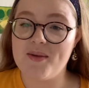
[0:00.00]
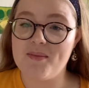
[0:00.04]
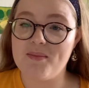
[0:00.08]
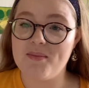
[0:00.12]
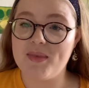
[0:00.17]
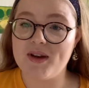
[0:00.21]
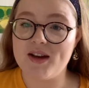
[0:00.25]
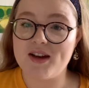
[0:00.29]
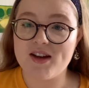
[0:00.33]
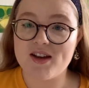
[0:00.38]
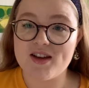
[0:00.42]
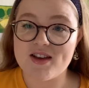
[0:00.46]

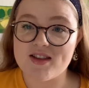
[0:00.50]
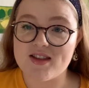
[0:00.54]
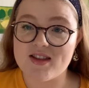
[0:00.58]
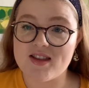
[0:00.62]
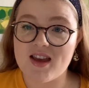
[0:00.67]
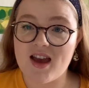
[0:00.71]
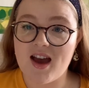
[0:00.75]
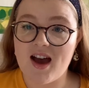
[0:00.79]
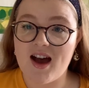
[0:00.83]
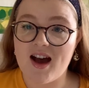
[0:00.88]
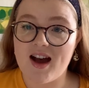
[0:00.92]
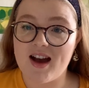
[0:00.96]
because
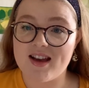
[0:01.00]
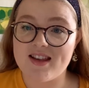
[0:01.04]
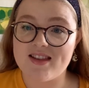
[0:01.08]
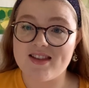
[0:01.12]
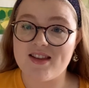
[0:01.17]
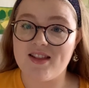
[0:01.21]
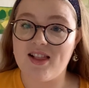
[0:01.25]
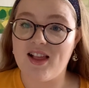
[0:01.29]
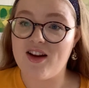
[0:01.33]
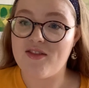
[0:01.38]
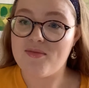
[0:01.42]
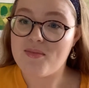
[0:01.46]
I
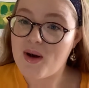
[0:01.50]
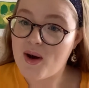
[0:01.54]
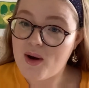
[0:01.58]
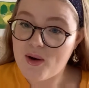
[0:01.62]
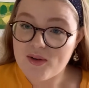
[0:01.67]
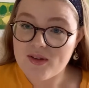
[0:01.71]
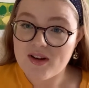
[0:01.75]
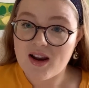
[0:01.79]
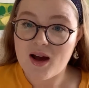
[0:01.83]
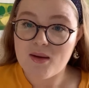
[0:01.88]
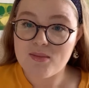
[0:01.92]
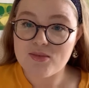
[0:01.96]
still have my
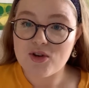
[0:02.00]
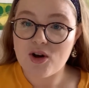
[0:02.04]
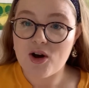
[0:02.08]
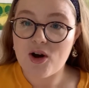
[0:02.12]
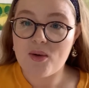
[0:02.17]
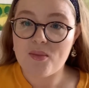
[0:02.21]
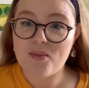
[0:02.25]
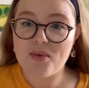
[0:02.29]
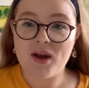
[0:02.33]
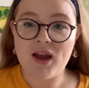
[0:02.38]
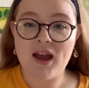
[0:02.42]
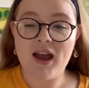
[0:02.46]
old
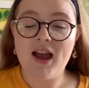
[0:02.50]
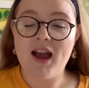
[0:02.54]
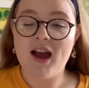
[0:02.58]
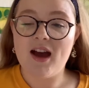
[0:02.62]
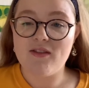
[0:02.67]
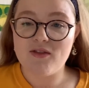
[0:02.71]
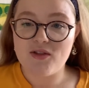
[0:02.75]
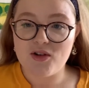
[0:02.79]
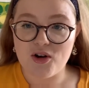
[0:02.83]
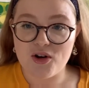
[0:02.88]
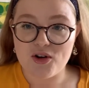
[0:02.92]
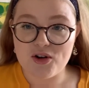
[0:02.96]
laptop,
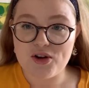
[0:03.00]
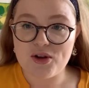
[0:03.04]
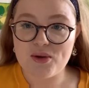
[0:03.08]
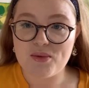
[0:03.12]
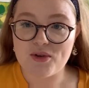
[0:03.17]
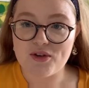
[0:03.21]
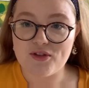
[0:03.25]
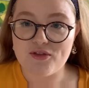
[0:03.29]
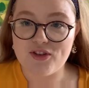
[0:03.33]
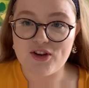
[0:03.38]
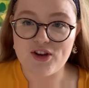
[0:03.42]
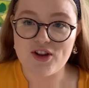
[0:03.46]
haven't got a new
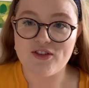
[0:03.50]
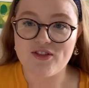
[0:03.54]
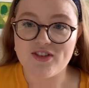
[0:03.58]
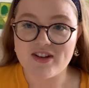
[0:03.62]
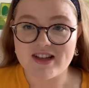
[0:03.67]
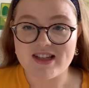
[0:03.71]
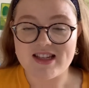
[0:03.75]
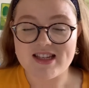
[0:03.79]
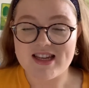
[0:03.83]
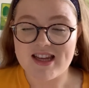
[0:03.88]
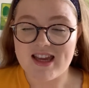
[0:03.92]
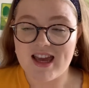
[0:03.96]
one for
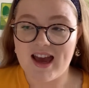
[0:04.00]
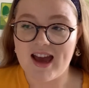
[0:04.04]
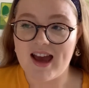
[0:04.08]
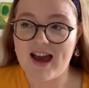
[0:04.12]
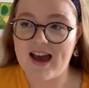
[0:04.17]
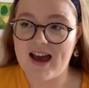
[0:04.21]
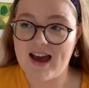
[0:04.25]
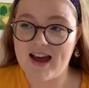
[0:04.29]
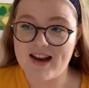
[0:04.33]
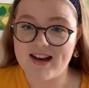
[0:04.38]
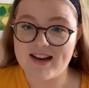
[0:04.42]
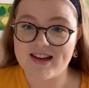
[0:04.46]
university yet,
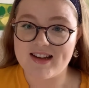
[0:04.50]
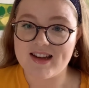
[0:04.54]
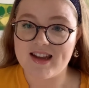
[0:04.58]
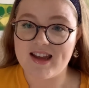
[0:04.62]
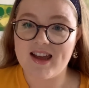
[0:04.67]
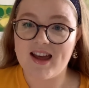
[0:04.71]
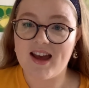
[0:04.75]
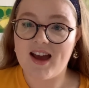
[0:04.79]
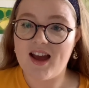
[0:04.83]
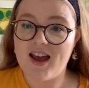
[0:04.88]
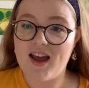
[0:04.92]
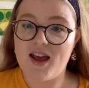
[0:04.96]
and
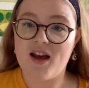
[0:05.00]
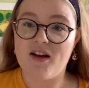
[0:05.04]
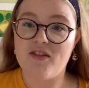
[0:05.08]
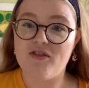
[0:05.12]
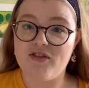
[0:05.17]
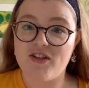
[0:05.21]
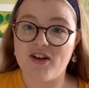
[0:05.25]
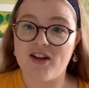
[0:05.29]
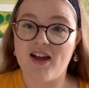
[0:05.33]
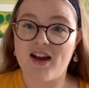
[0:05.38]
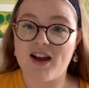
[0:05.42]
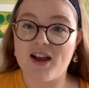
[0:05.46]
I
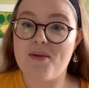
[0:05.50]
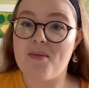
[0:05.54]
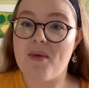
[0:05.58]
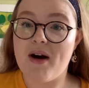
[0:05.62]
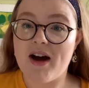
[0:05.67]
feel like it might